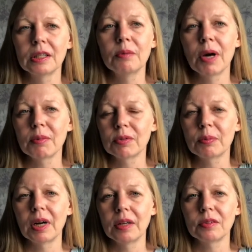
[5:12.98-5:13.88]
You might be
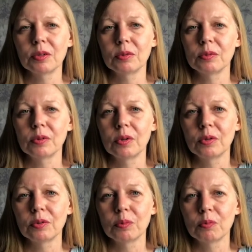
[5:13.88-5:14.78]
surprised who,
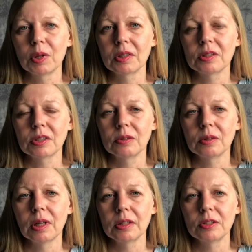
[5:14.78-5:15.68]
who's willing
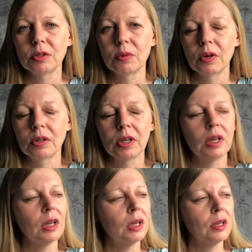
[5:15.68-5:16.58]
to lend you one.
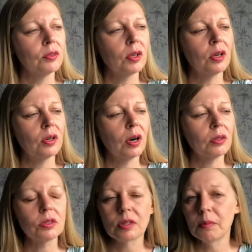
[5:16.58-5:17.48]
So
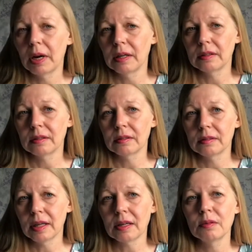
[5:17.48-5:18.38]
onto my
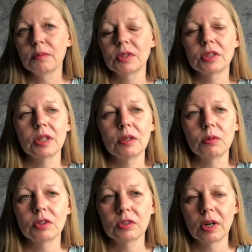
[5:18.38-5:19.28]
second machine,
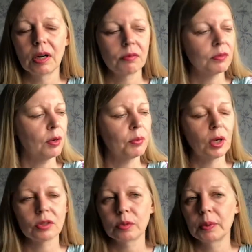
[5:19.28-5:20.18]
which I've not
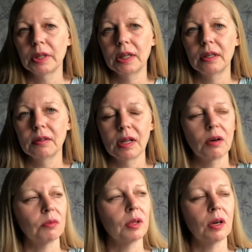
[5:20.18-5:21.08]
brought up here,
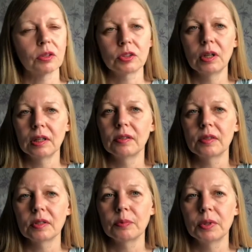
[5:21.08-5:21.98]
I'll, I'll, I'll
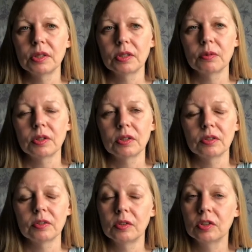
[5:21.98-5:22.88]
insert a picture, which
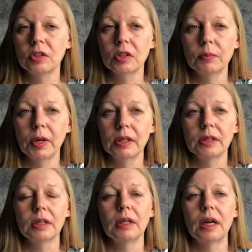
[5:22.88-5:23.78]
is the Janome
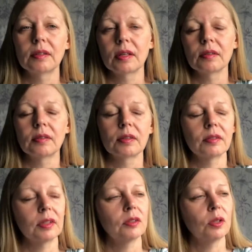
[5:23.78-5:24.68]
X L
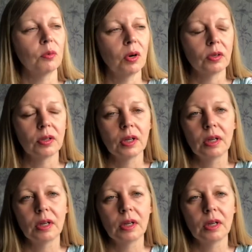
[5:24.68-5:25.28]
six oh one.